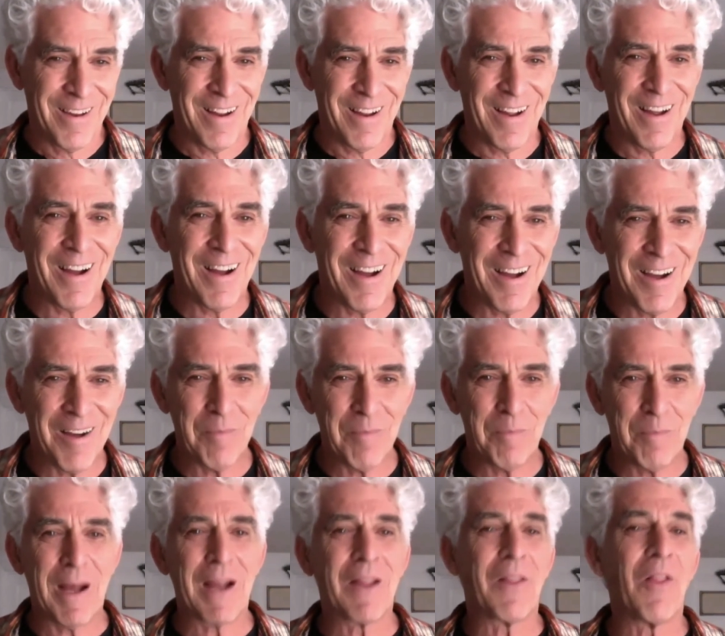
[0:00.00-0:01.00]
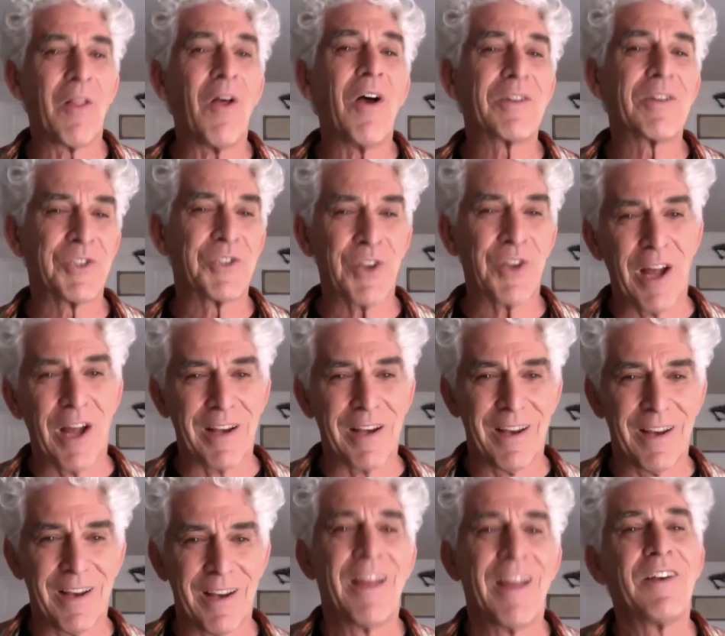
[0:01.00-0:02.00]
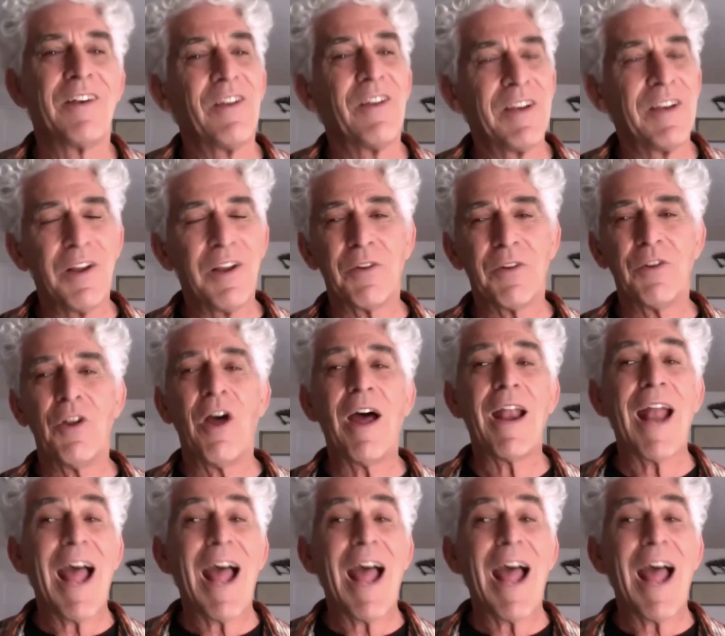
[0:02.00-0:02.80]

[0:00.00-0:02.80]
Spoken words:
By a long shot, not